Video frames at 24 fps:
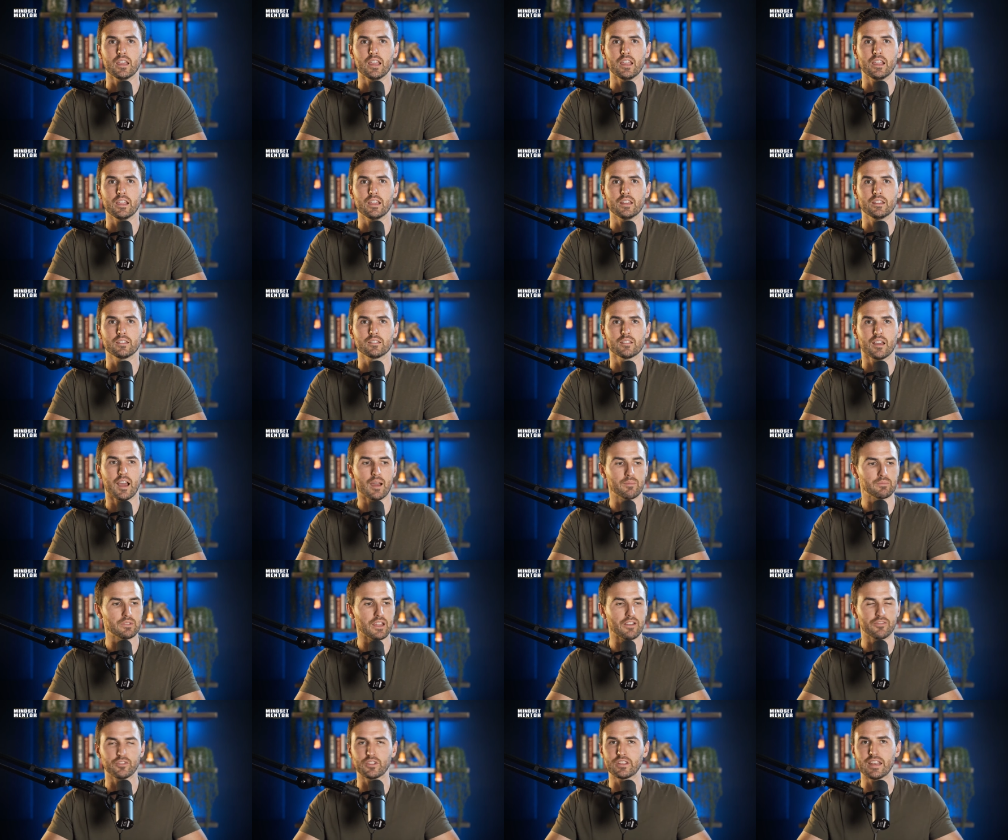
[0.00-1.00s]
And
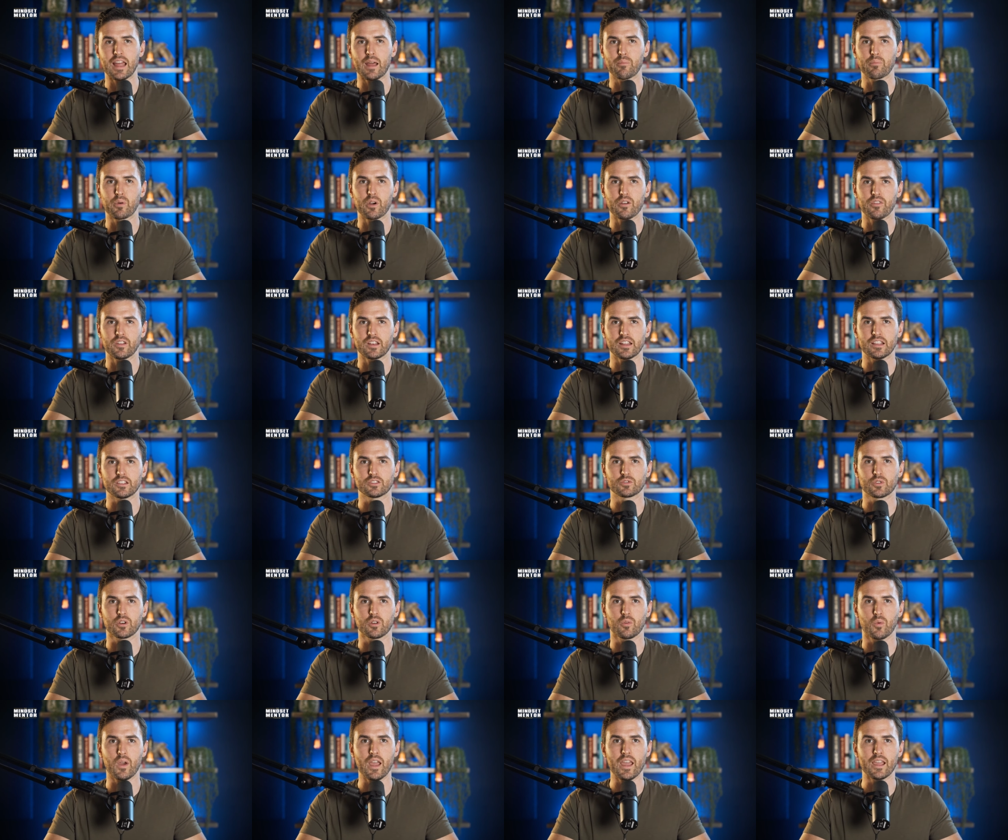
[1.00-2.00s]
I'm definitely not perfect in any
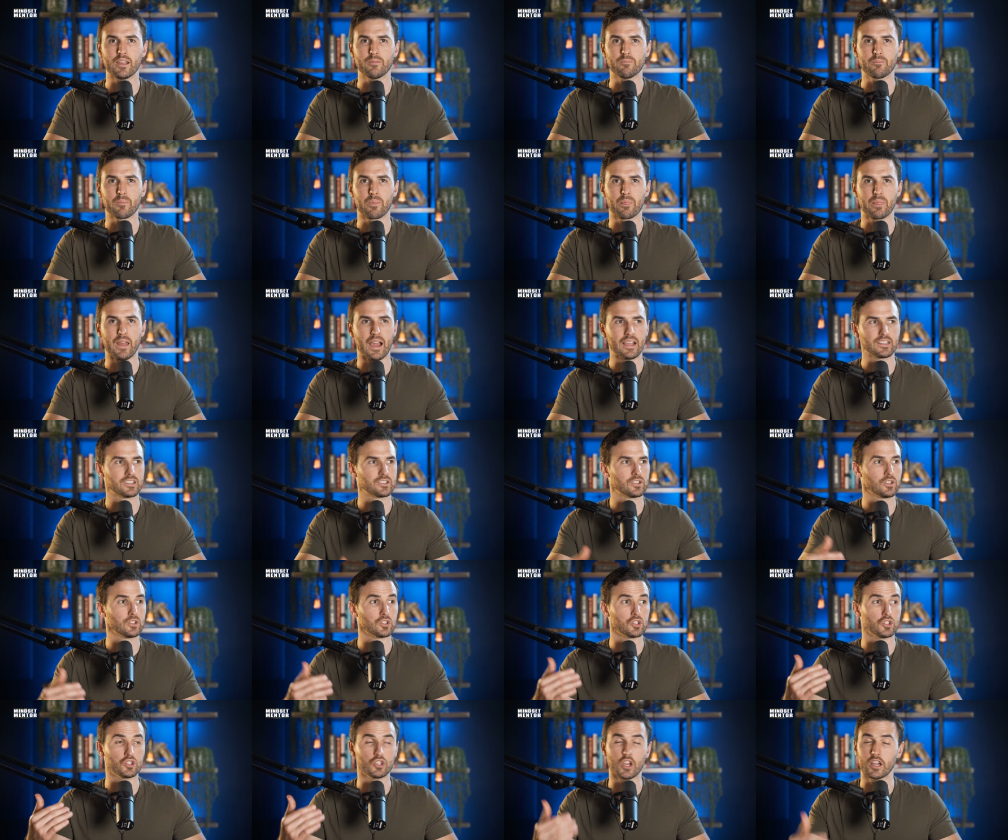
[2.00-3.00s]
sort of way. I
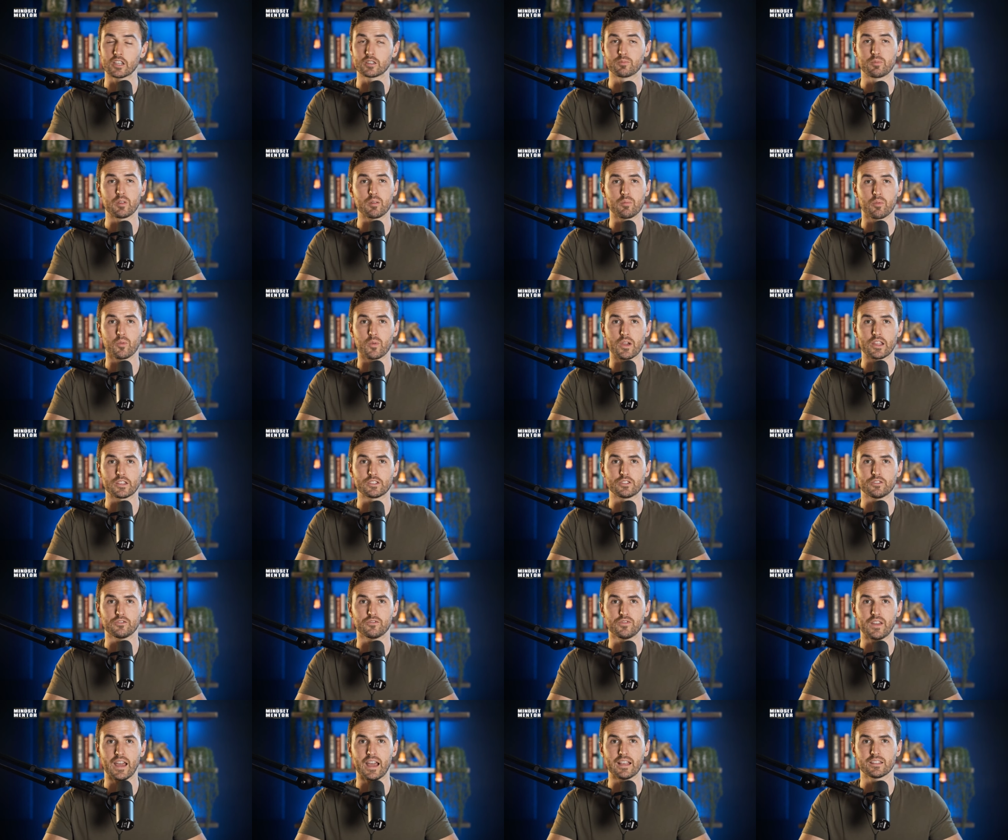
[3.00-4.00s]
still judge people way
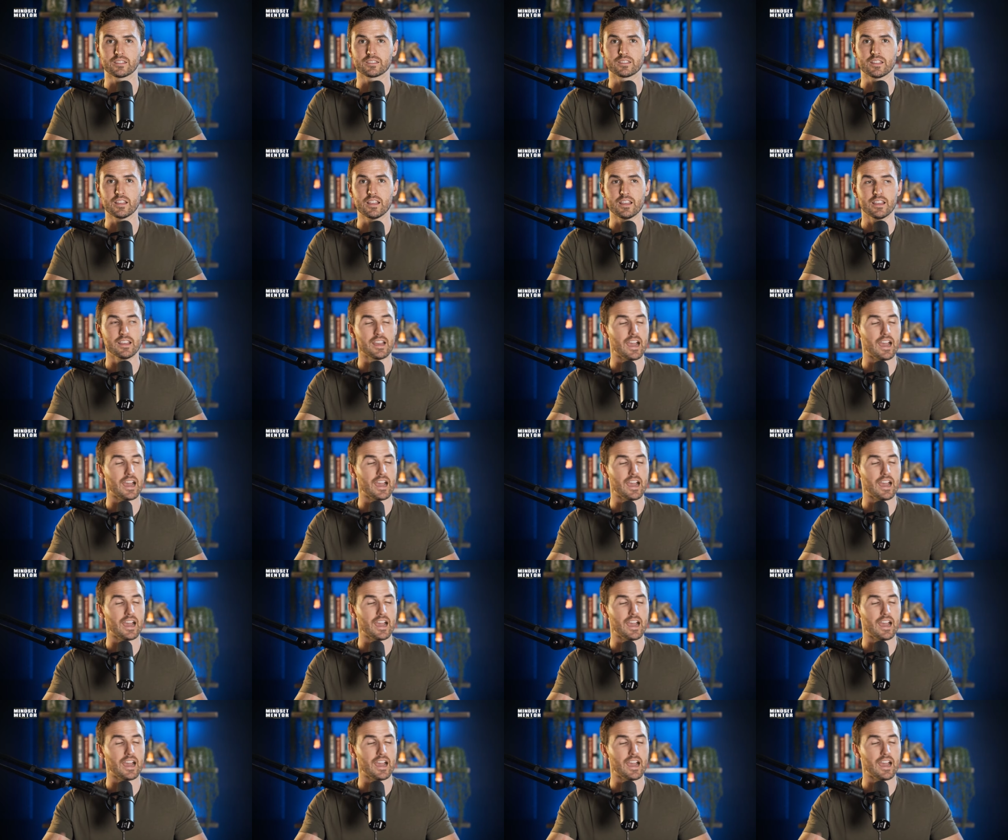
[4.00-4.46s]
too fast.